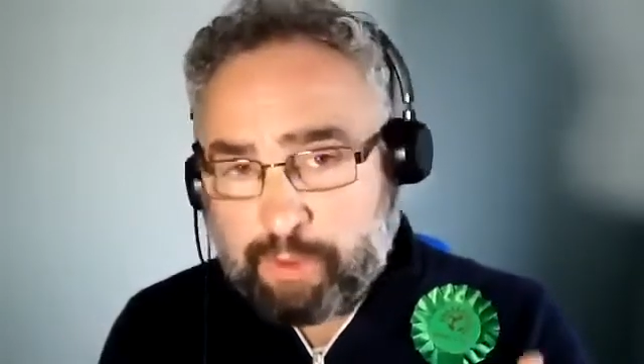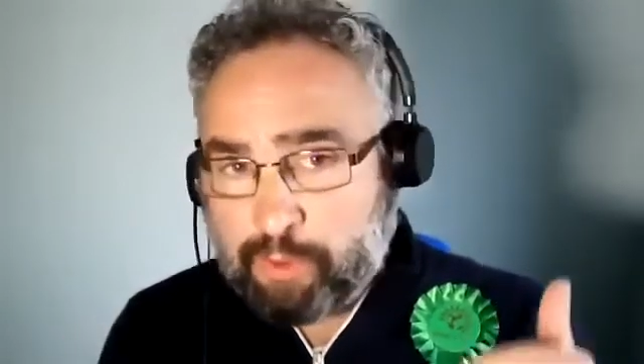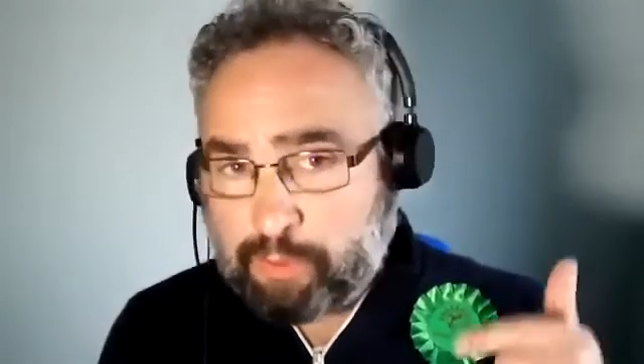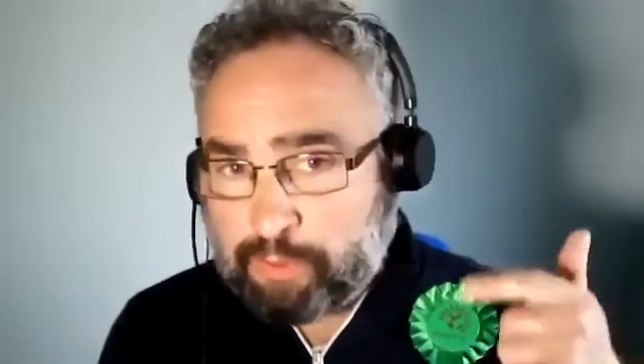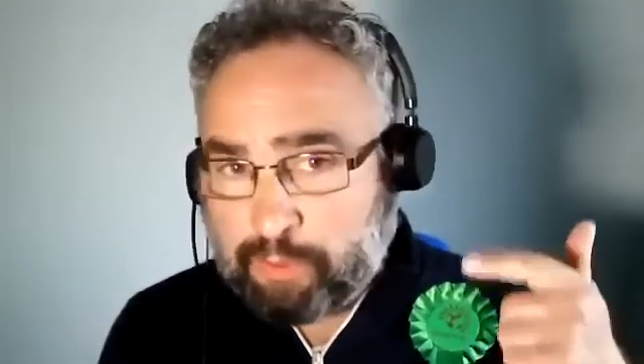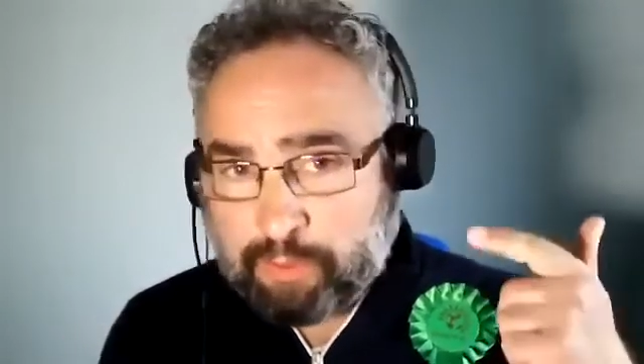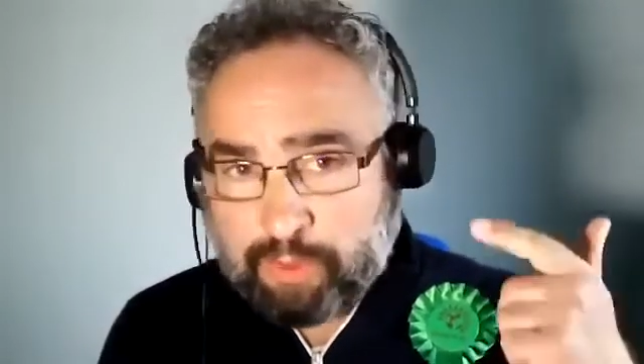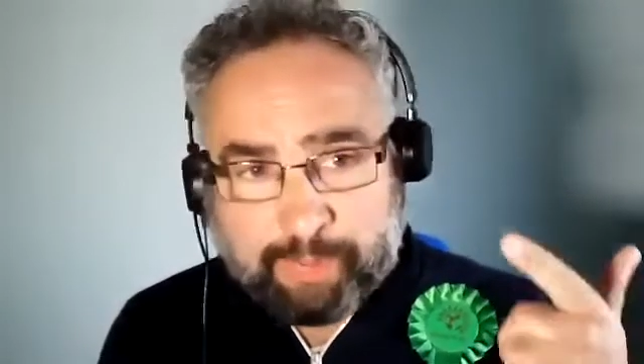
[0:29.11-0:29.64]

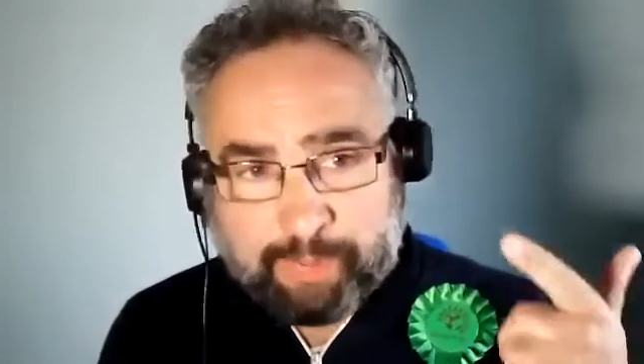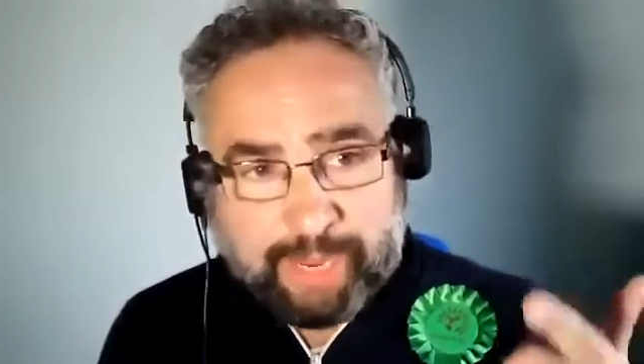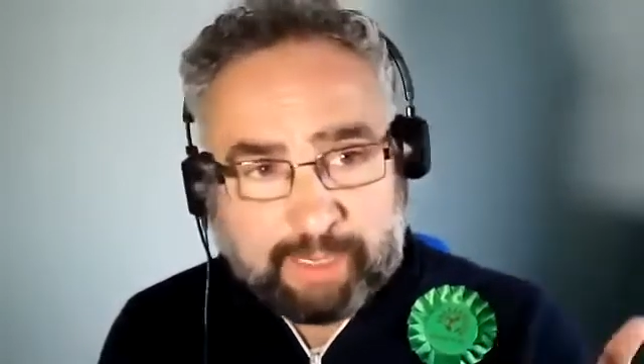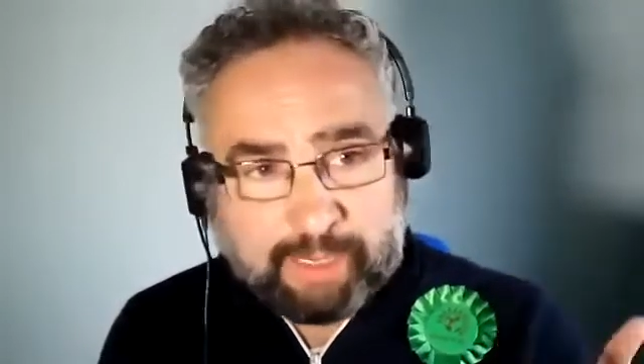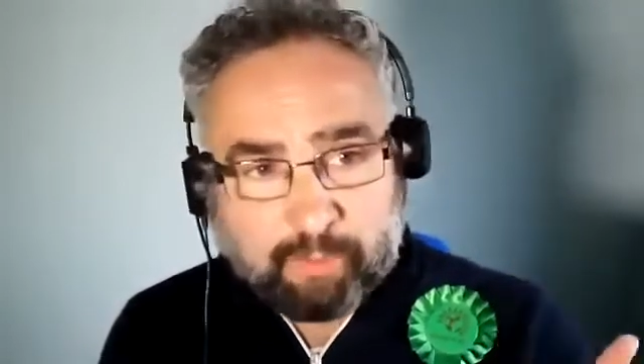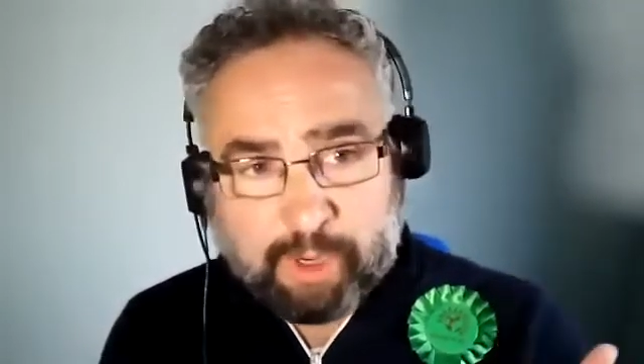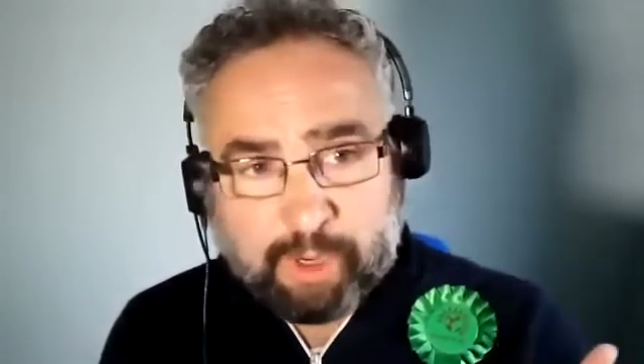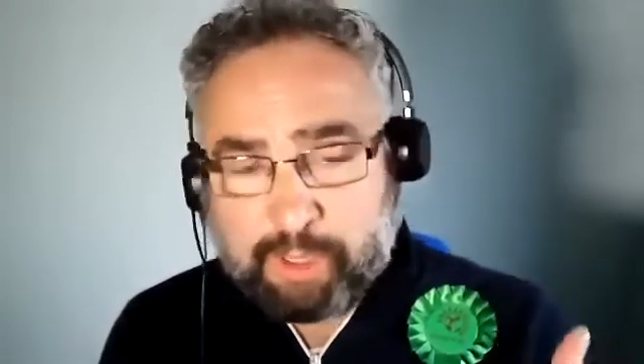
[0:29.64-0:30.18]
you do the
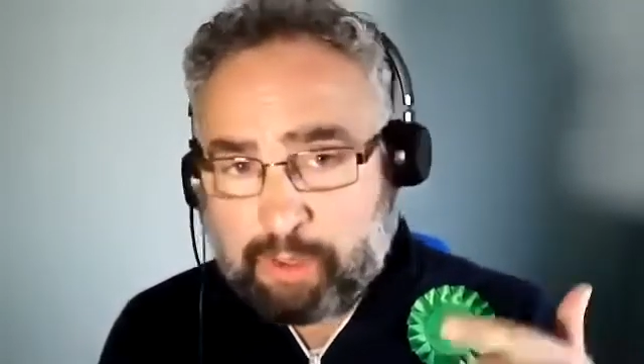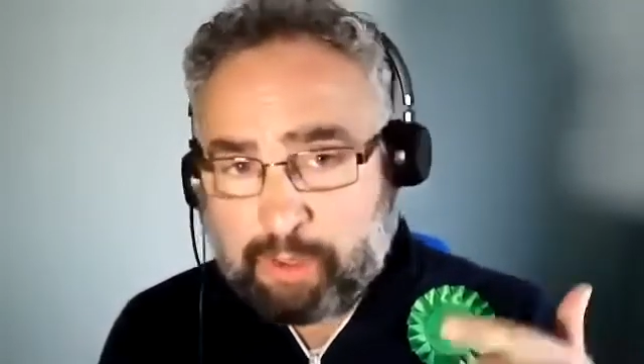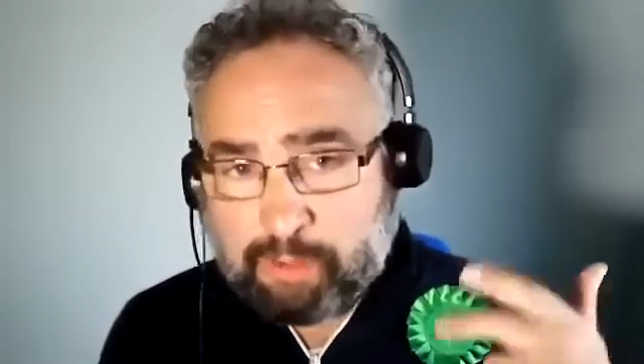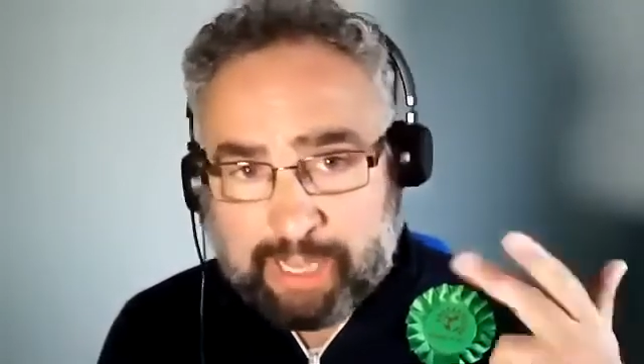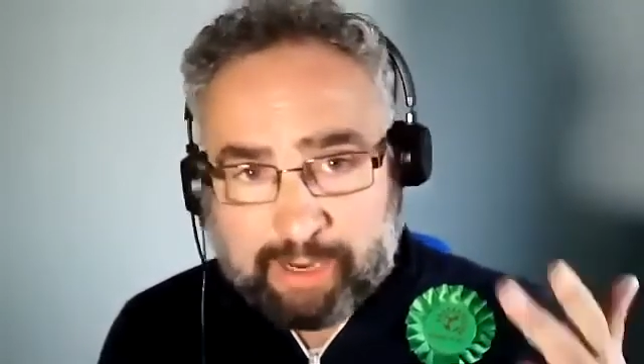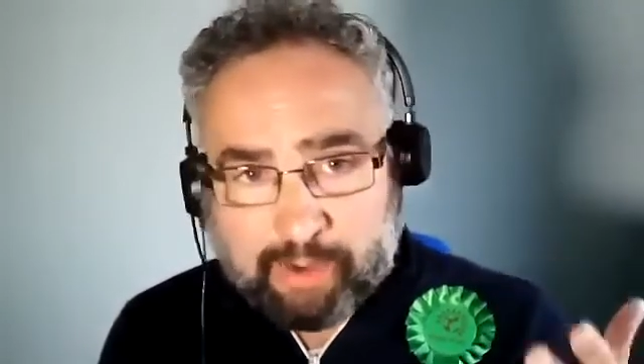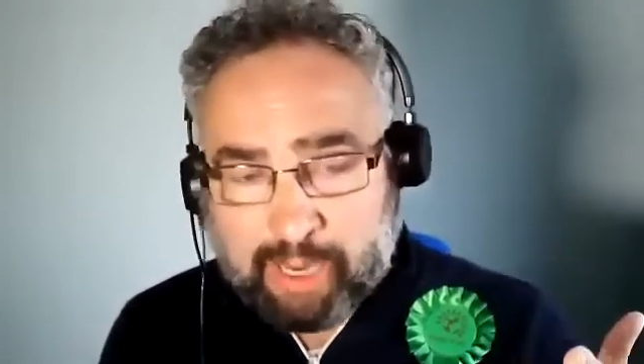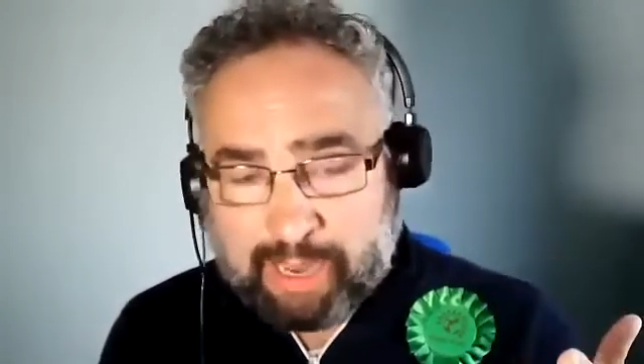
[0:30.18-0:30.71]
paint work, you
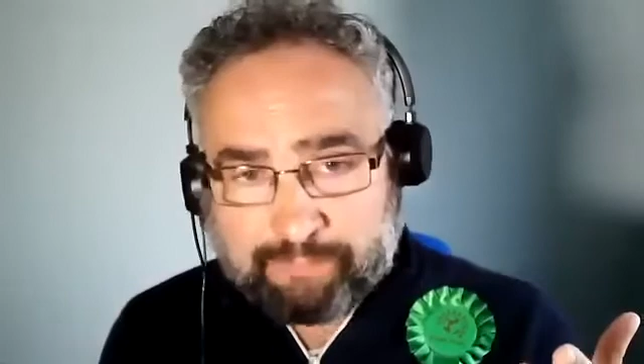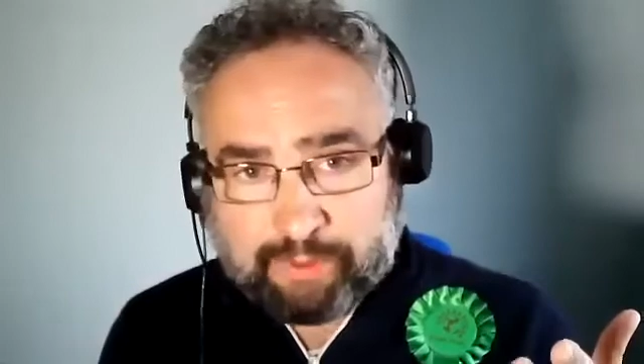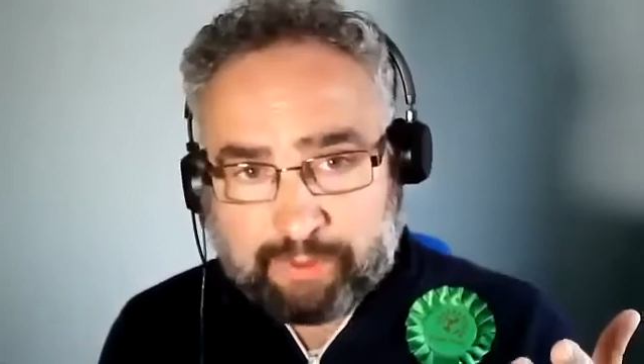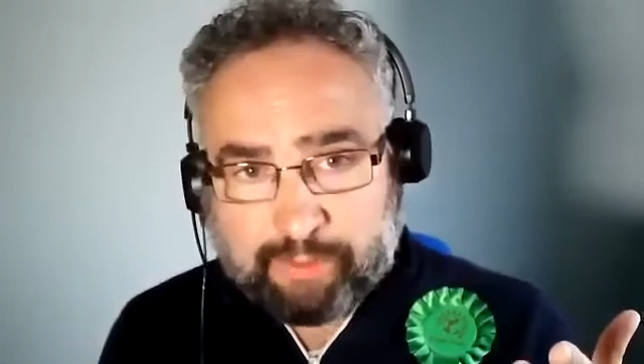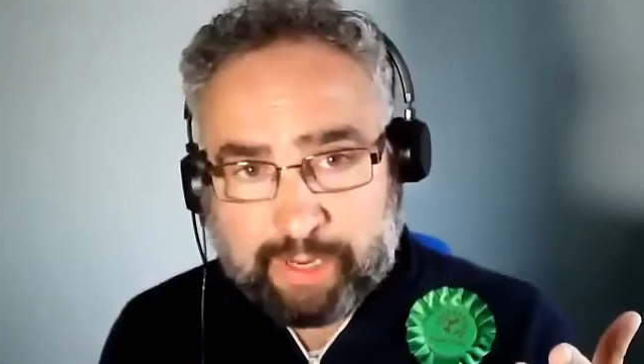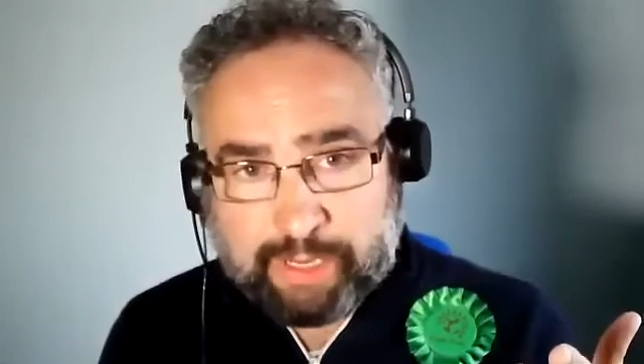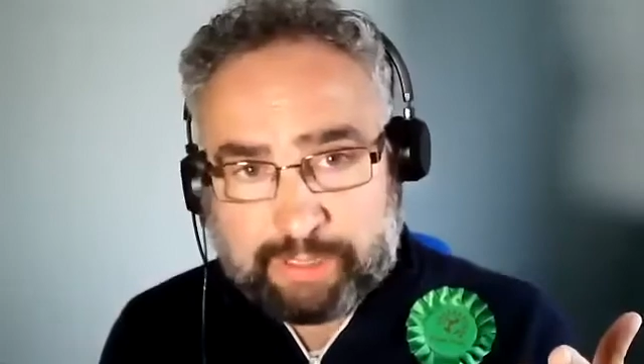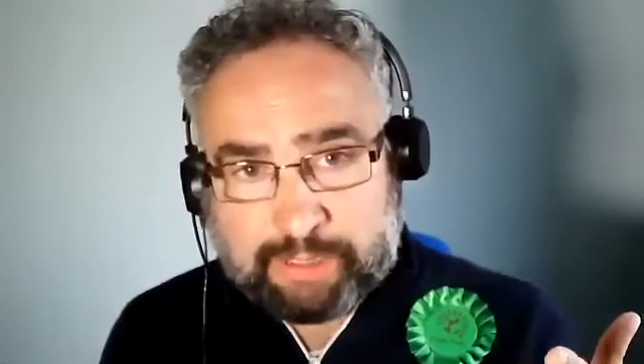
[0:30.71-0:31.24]
look
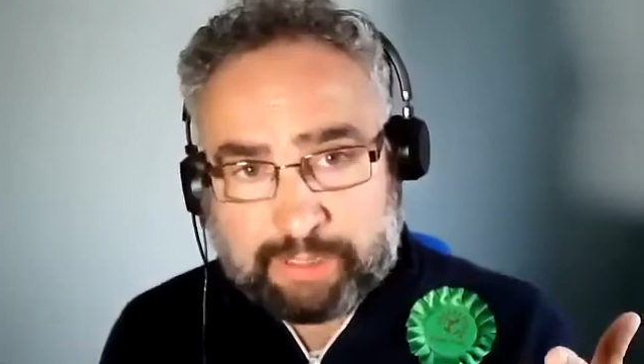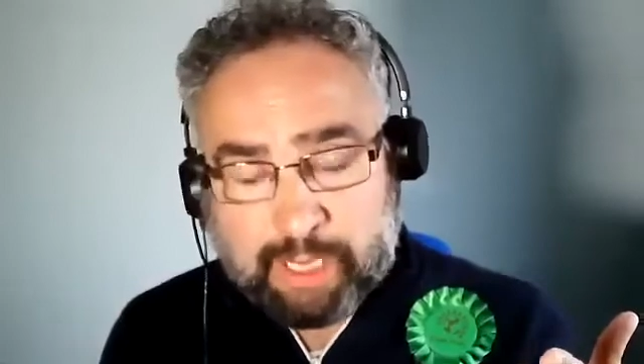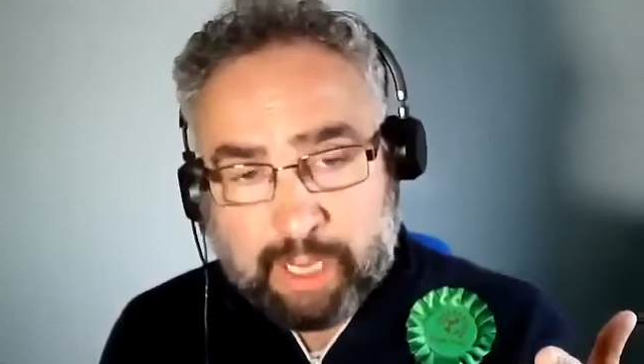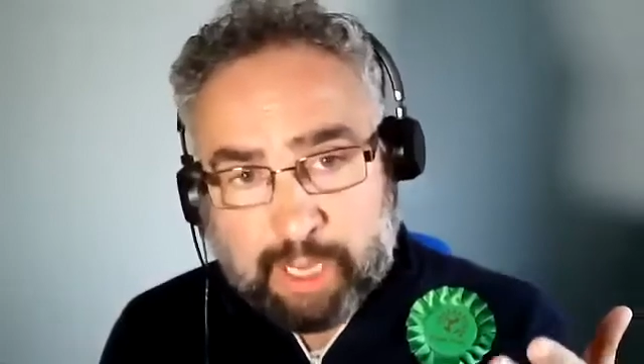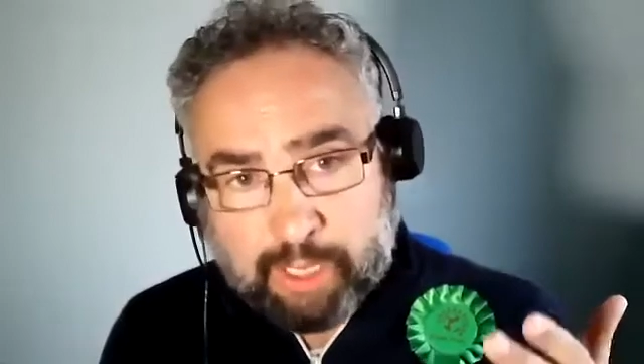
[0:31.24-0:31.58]
after it,